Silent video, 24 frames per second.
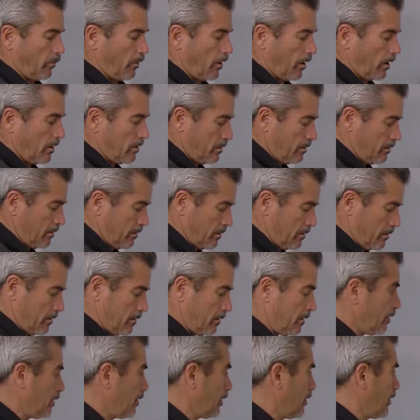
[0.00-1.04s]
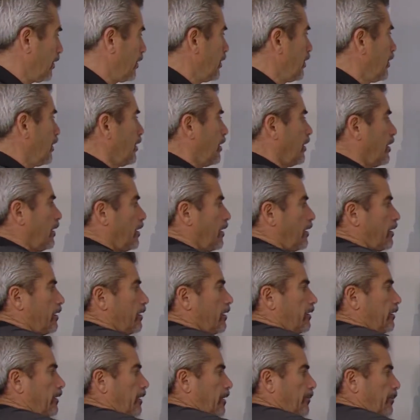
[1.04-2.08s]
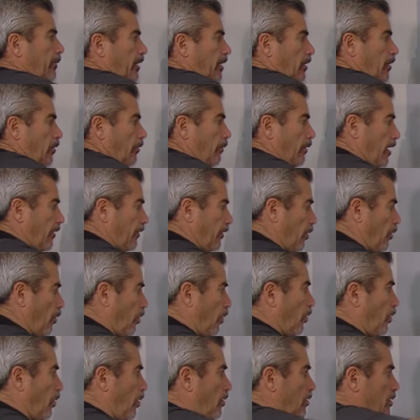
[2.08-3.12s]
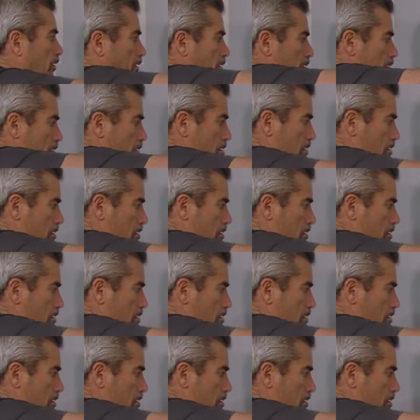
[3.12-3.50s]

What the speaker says: wall. And I'm going to go around the hole